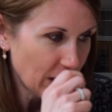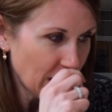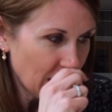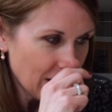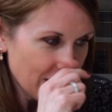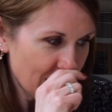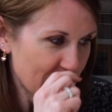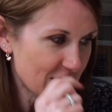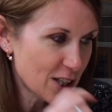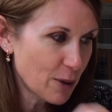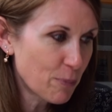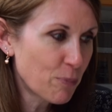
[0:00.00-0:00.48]

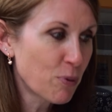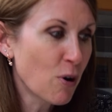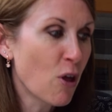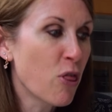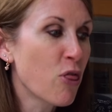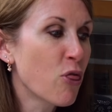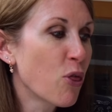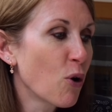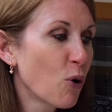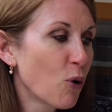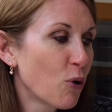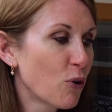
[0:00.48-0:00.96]
There's a
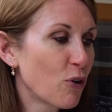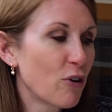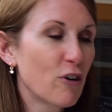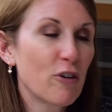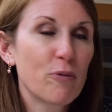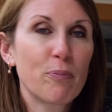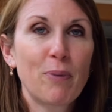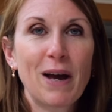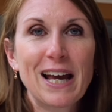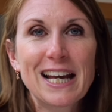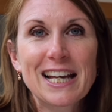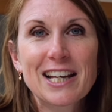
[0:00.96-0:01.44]
plethora
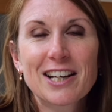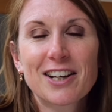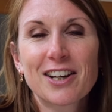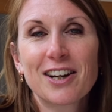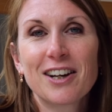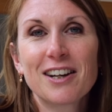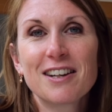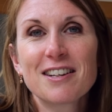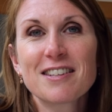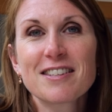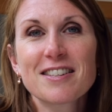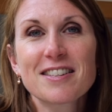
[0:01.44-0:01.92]
of paint
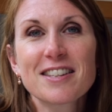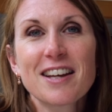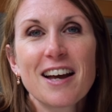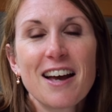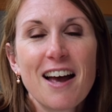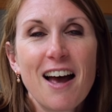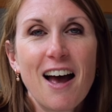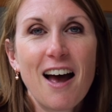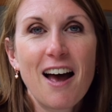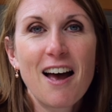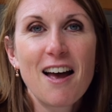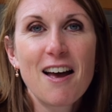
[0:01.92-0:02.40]
colours,
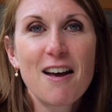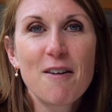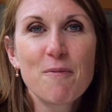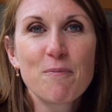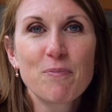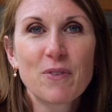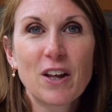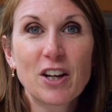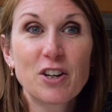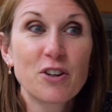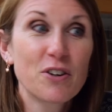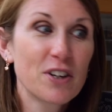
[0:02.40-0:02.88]

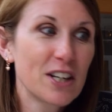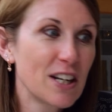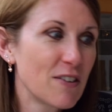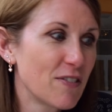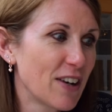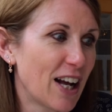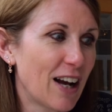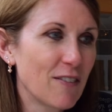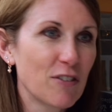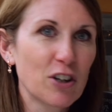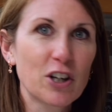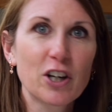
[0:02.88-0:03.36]
and you can even
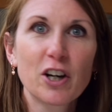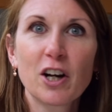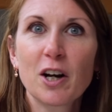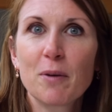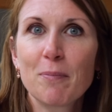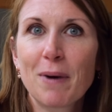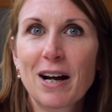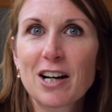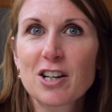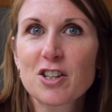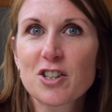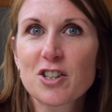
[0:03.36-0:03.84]
have a colour match